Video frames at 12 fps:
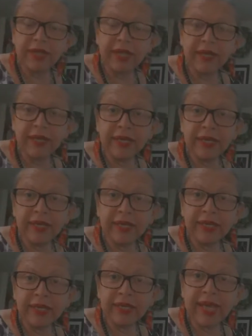in, in,
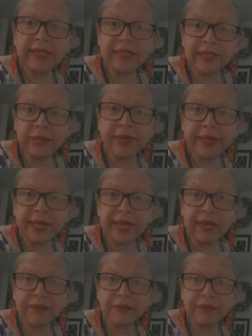in Latin America.